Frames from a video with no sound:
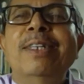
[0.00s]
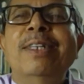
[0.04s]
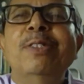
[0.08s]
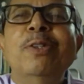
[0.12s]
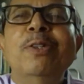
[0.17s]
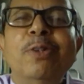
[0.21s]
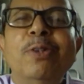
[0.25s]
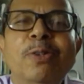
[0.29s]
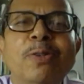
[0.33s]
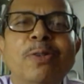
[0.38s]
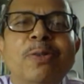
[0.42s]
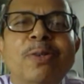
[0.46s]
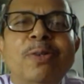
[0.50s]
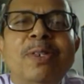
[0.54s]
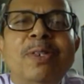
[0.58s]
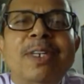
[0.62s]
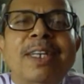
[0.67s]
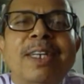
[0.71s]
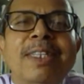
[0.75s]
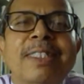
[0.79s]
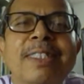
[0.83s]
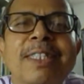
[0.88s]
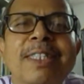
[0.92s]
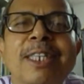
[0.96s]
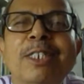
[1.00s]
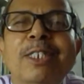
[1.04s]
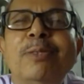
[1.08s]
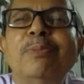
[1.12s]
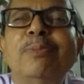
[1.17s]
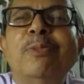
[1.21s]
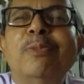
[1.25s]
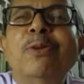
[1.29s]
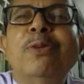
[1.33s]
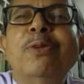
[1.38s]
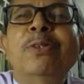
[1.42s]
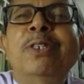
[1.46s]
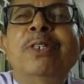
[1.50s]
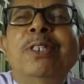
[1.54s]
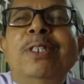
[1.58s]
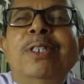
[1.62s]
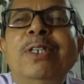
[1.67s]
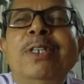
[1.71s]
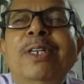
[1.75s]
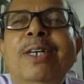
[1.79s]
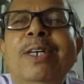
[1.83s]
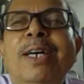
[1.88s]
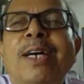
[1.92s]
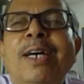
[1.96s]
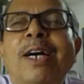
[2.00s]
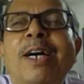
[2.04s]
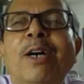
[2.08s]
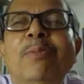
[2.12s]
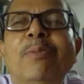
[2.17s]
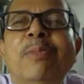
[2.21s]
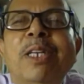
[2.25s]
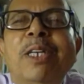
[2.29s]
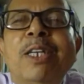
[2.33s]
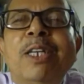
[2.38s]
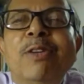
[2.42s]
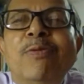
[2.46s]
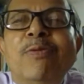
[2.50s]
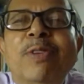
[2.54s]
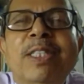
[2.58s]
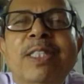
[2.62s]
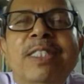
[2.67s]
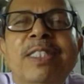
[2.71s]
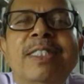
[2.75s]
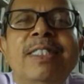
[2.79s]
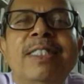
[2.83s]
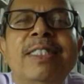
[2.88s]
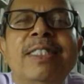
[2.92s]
though in this mode, being with